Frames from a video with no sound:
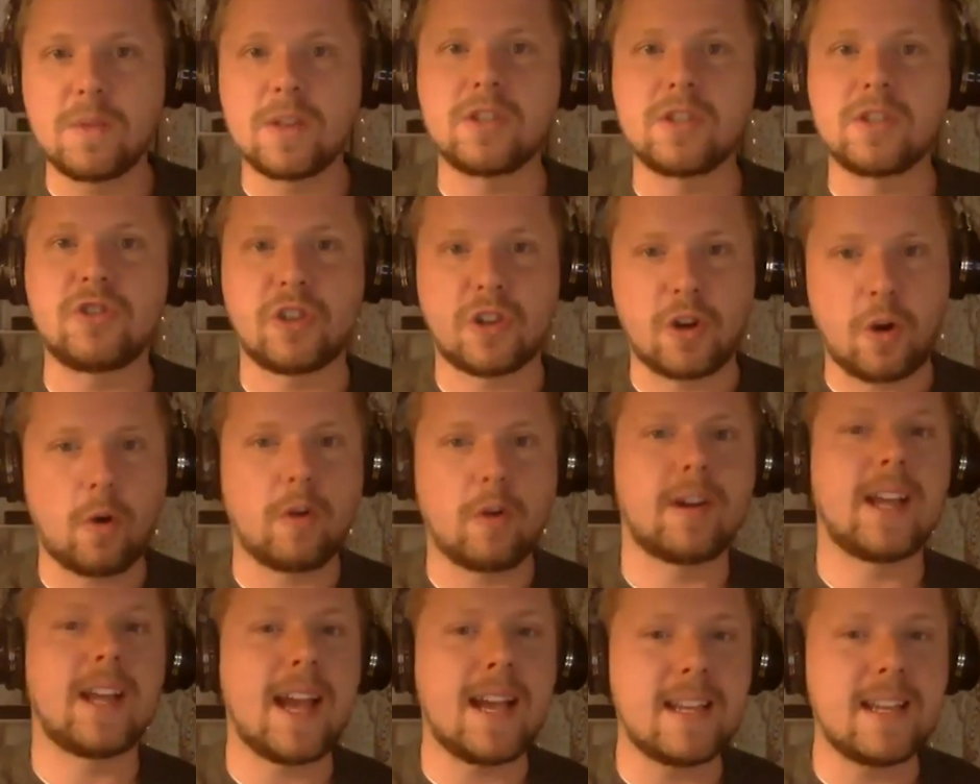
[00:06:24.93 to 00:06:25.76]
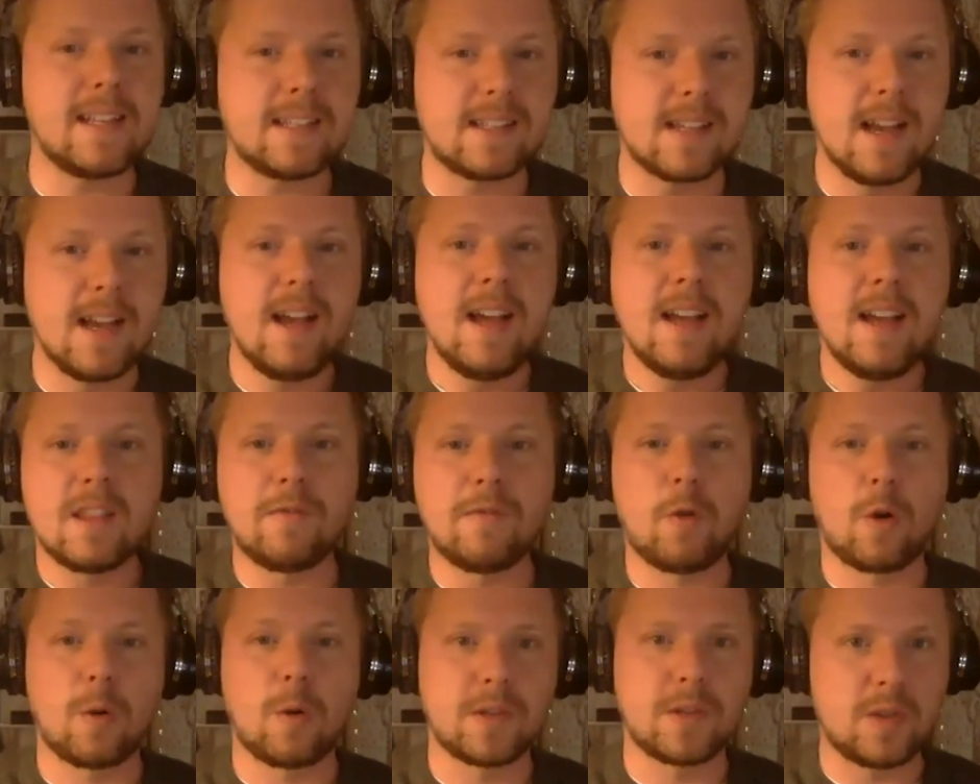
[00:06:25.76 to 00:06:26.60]
There's Ja'Cory Hayes, the
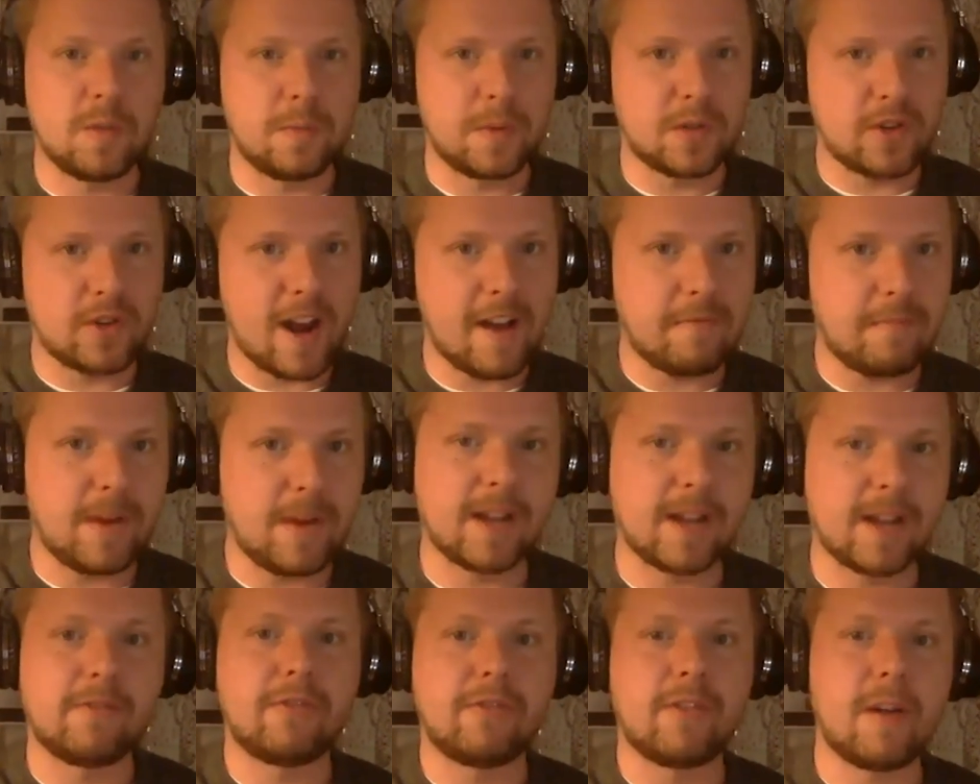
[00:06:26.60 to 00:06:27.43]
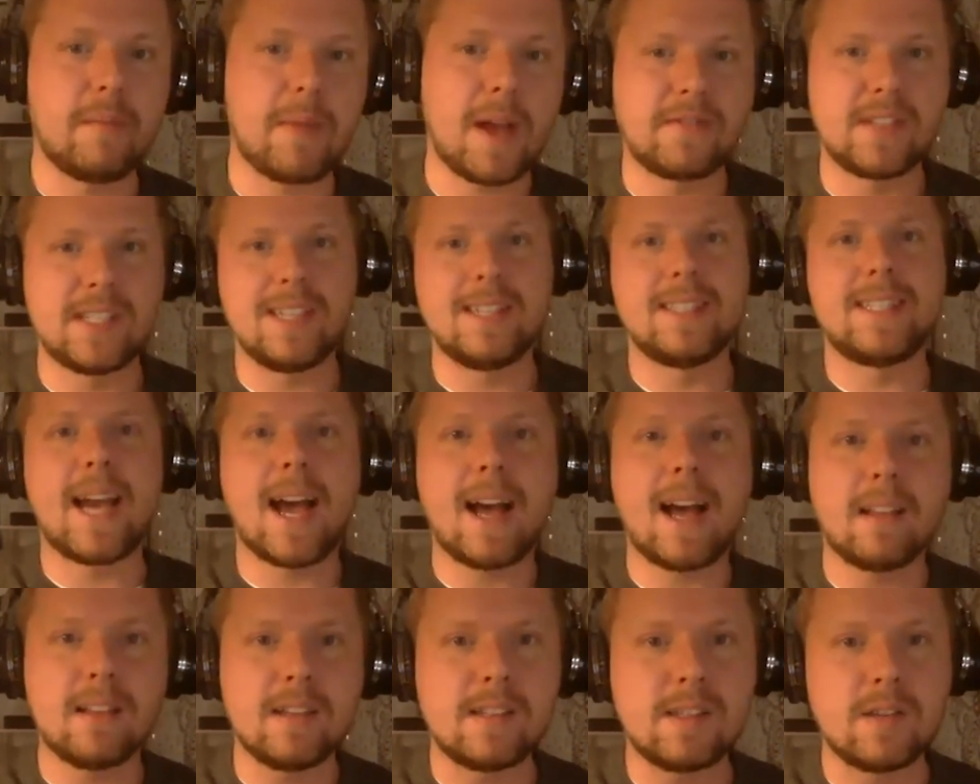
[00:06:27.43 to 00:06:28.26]
former Super Draft pick from F C
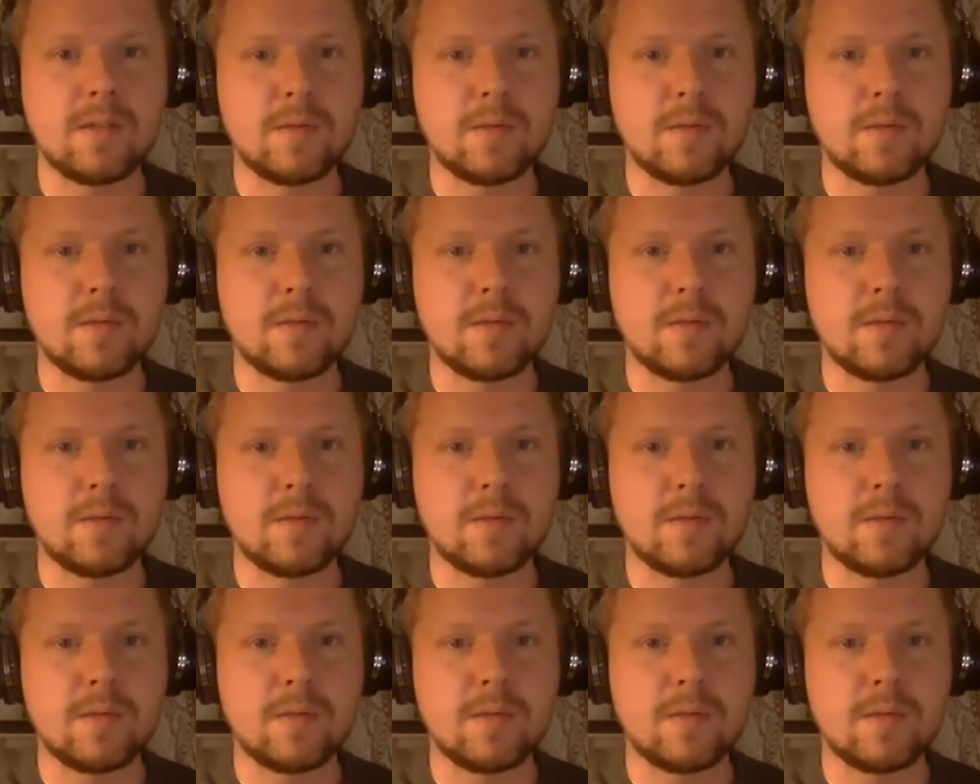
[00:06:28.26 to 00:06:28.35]
Dallas,